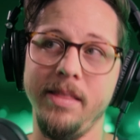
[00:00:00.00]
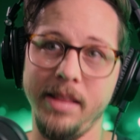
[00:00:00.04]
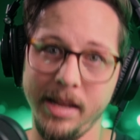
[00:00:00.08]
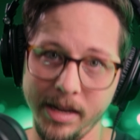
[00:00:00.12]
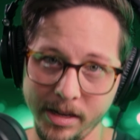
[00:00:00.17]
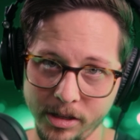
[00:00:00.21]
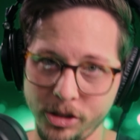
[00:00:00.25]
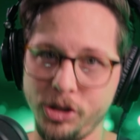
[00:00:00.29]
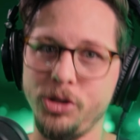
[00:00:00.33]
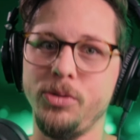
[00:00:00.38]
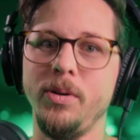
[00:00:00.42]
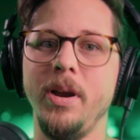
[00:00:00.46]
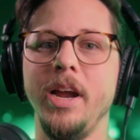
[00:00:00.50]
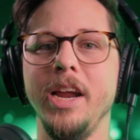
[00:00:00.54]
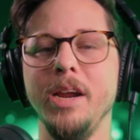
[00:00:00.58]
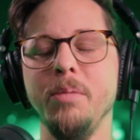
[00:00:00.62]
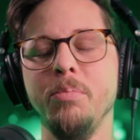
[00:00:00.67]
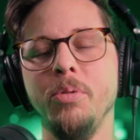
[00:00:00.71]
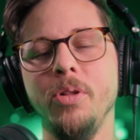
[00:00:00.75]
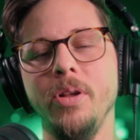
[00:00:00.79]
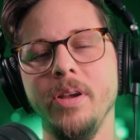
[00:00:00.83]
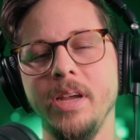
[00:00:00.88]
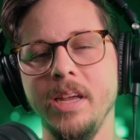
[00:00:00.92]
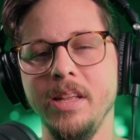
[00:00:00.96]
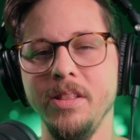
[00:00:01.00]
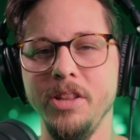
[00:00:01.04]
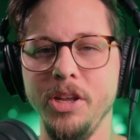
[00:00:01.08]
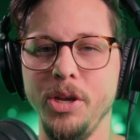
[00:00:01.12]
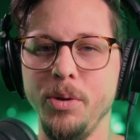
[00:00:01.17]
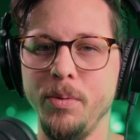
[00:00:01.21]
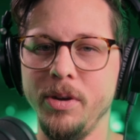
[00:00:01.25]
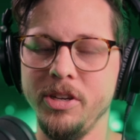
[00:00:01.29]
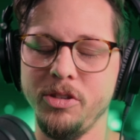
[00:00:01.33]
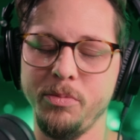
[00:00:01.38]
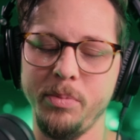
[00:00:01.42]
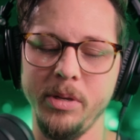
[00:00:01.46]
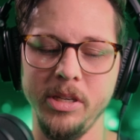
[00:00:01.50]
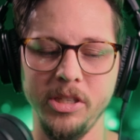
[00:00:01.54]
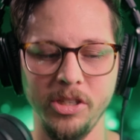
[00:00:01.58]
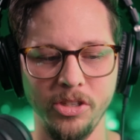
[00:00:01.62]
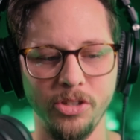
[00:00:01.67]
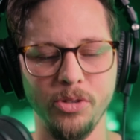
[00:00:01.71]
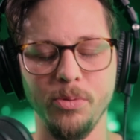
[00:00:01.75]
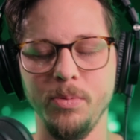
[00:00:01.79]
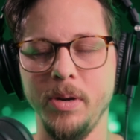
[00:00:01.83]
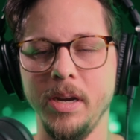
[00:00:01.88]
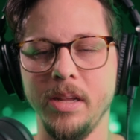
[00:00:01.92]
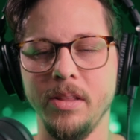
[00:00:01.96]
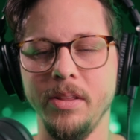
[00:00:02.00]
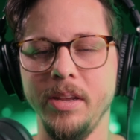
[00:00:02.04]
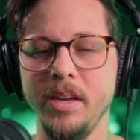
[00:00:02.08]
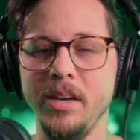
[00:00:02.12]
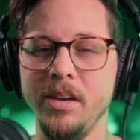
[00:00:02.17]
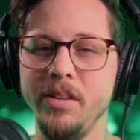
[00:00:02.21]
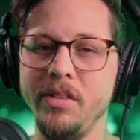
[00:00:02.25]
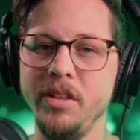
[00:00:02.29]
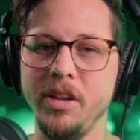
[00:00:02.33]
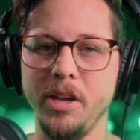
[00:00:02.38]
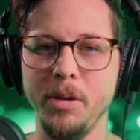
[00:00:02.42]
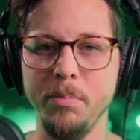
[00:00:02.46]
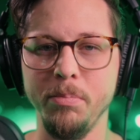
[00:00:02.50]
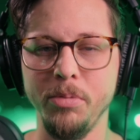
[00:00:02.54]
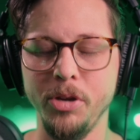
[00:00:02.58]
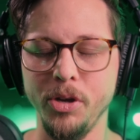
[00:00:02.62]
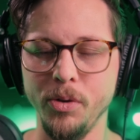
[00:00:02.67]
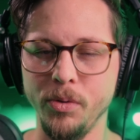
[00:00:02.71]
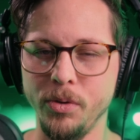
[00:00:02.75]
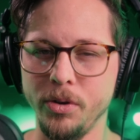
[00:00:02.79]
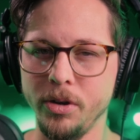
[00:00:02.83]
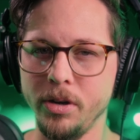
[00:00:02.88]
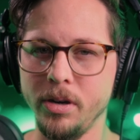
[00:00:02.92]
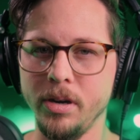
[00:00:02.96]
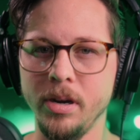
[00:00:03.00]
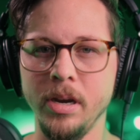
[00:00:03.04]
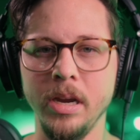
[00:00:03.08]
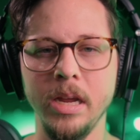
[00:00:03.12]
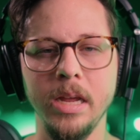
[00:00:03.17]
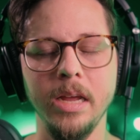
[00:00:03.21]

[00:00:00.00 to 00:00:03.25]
then trying plugging the USB just directly into the computer.